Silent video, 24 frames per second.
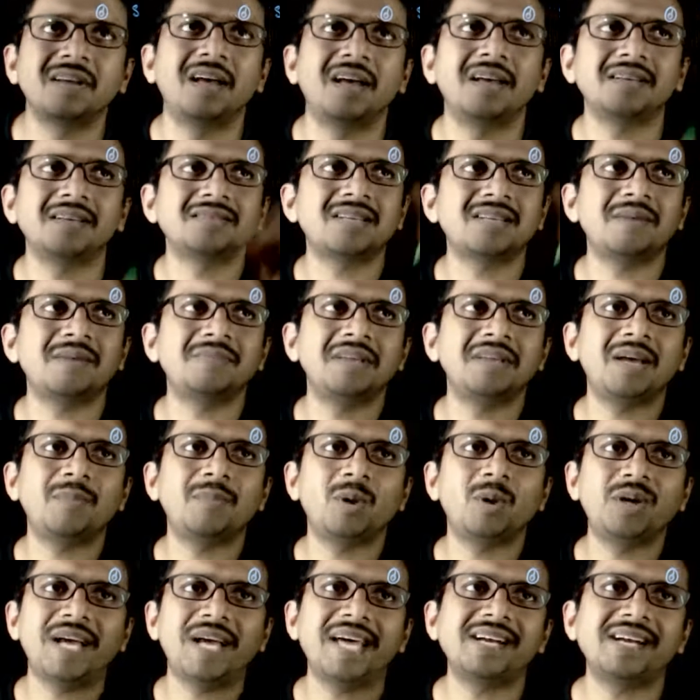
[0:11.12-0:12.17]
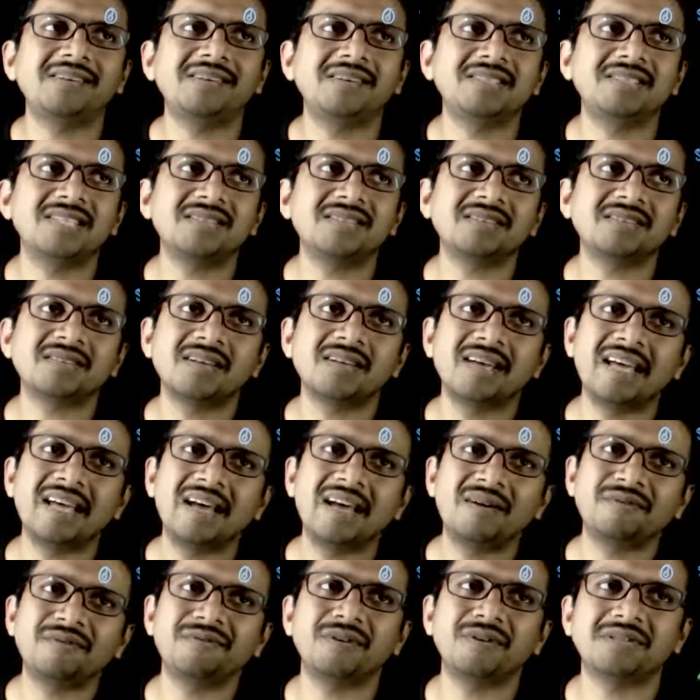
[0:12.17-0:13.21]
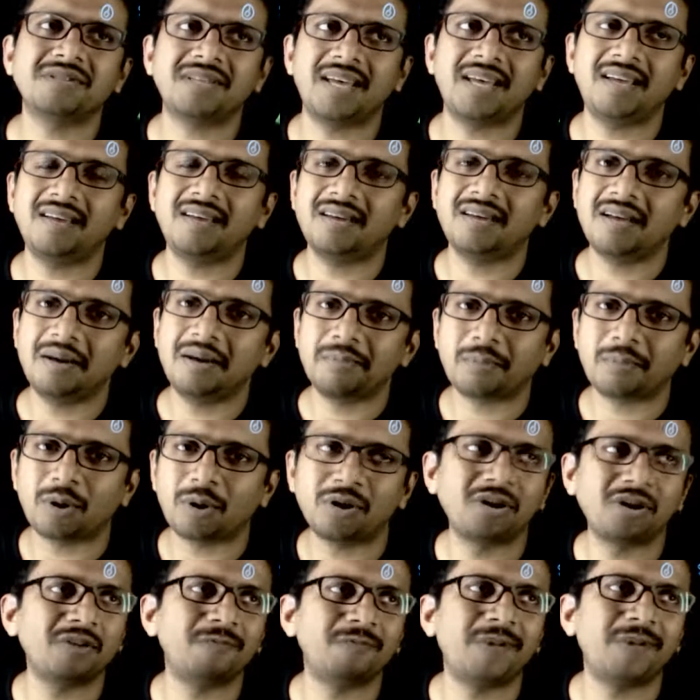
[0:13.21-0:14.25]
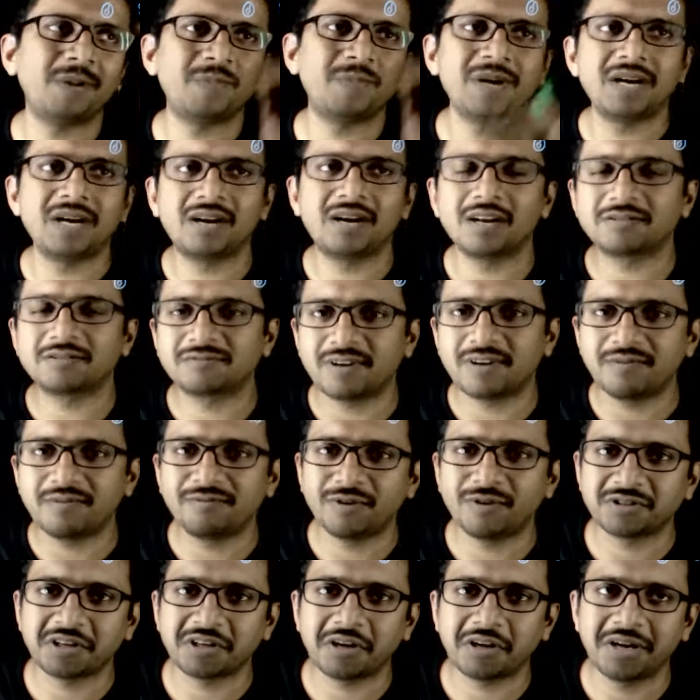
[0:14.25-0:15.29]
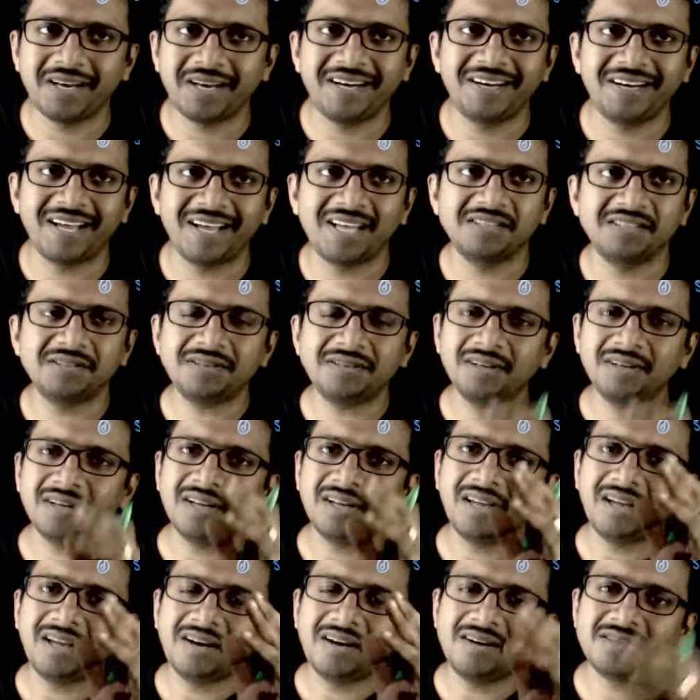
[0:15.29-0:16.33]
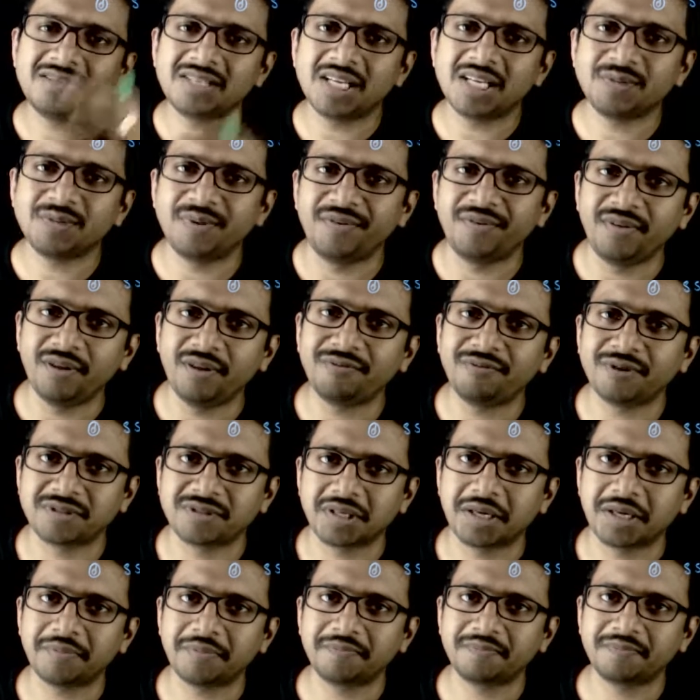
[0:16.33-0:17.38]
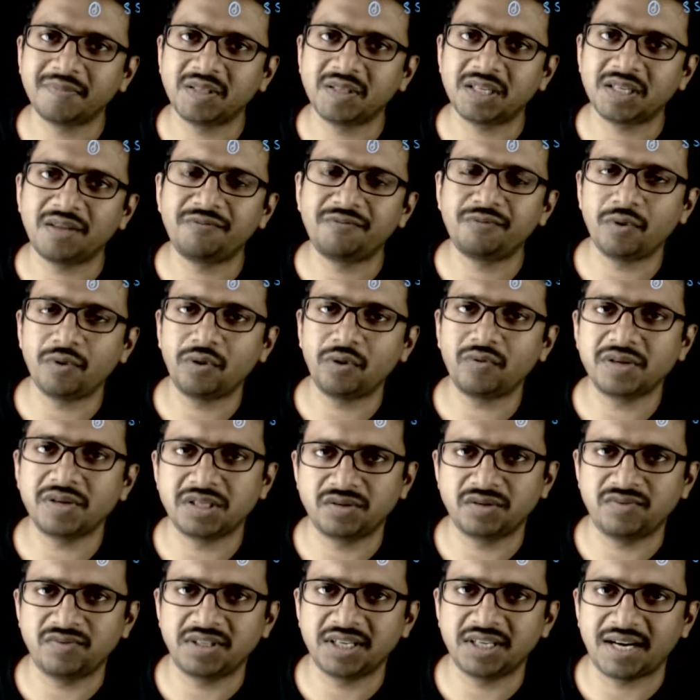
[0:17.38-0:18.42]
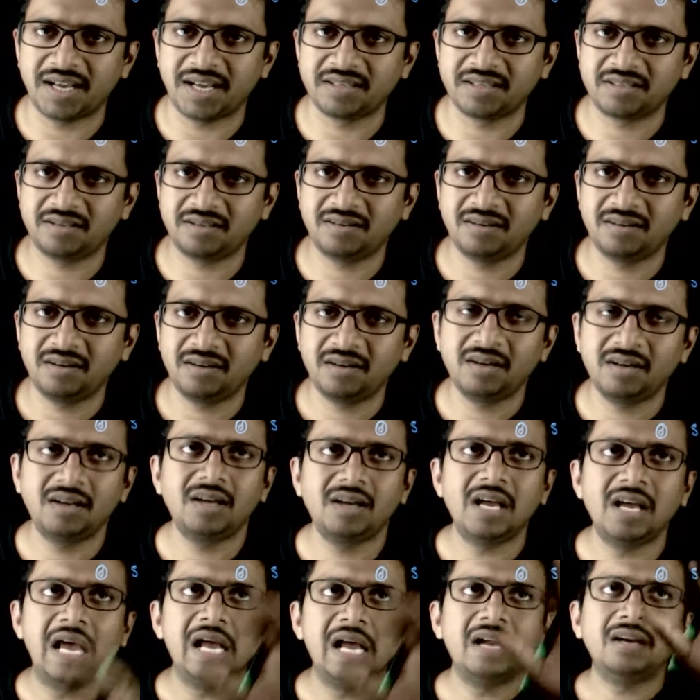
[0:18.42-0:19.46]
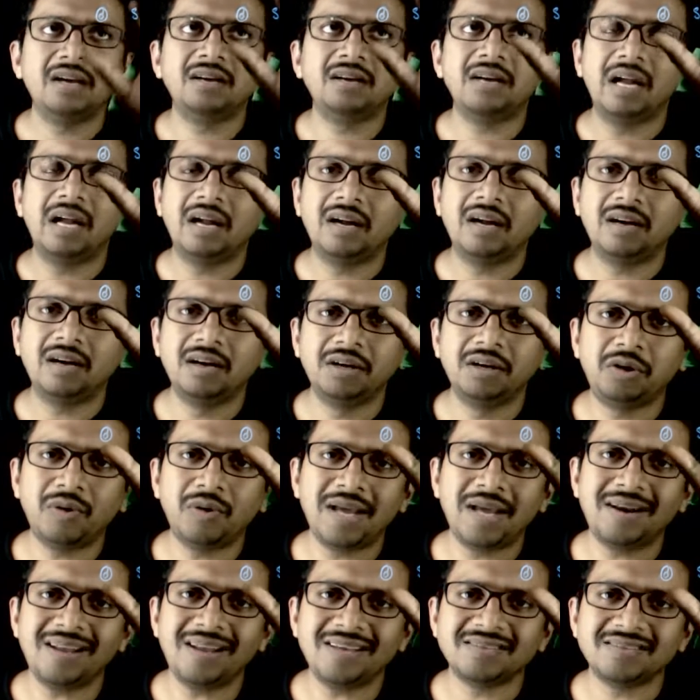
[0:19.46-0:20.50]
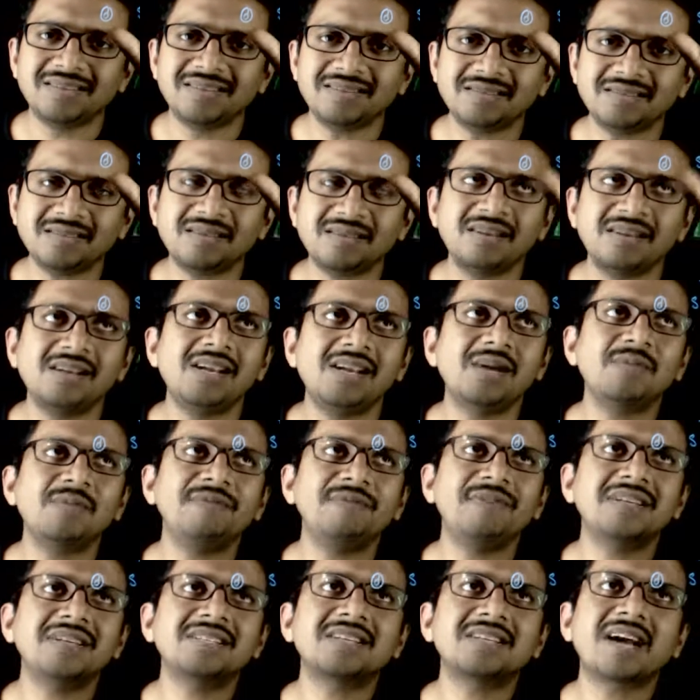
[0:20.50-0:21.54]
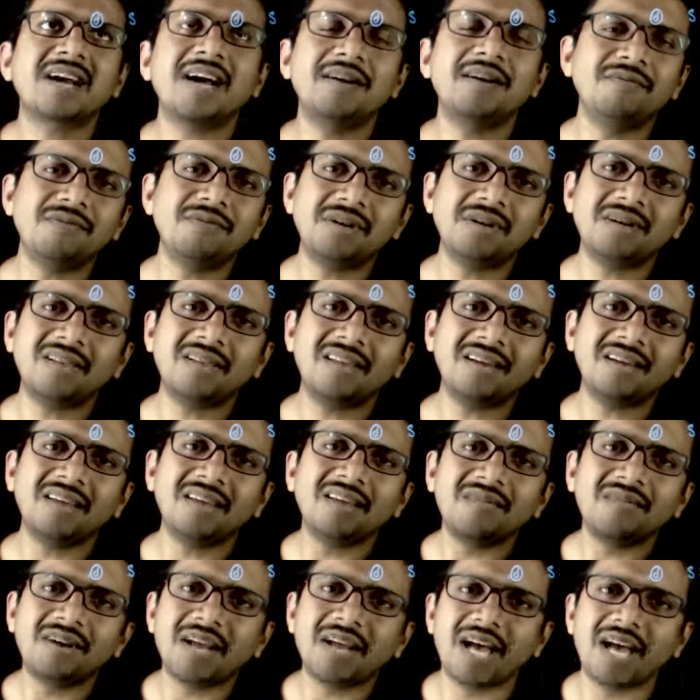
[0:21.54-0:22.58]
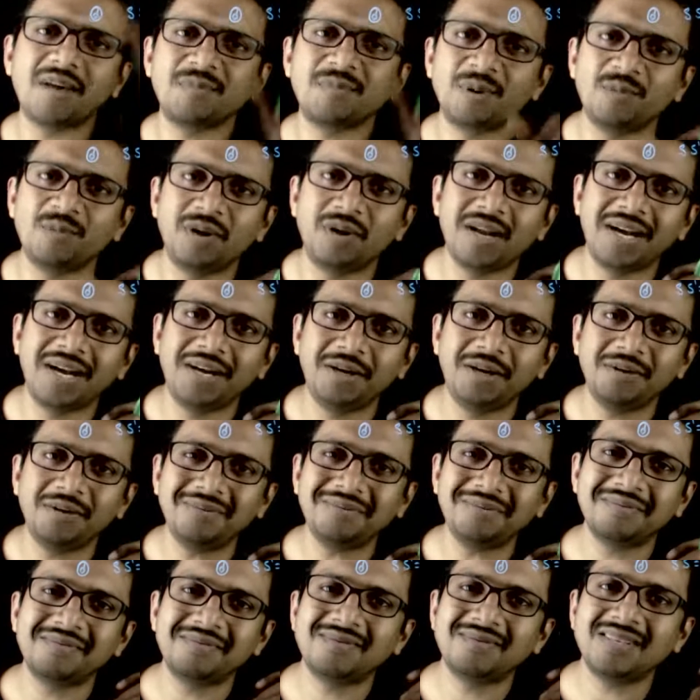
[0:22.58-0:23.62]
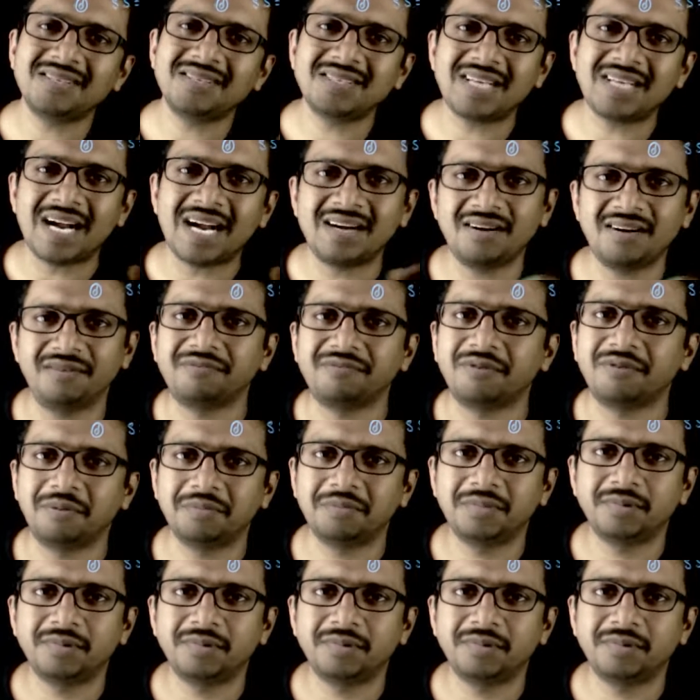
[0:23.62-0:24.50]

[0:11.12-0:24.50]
Something about directrices, foci, product of perpendiculars from foci on any tangent, distance between the foci. These are the four questions which are asked. To analyze this, let me first convert the given hyperbola into the standard form.